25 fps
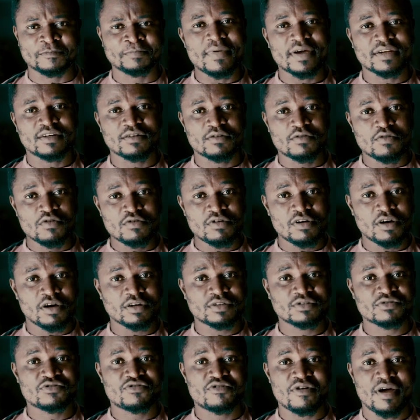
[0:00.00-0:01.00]
May the good
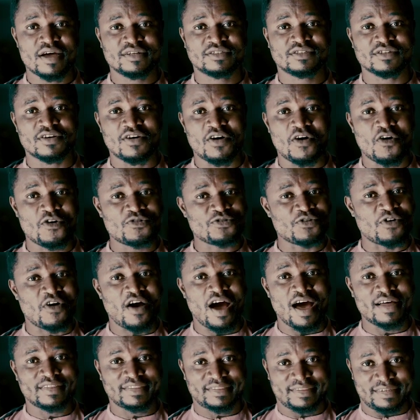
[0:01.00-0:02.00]
Lord grant all
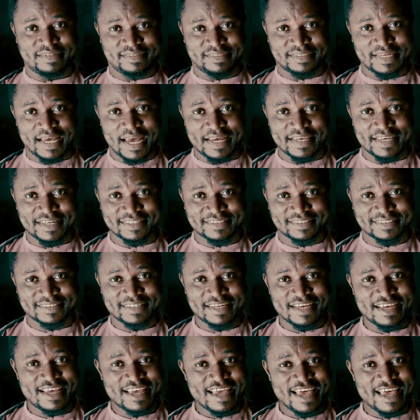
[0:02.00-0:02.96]
your heart desires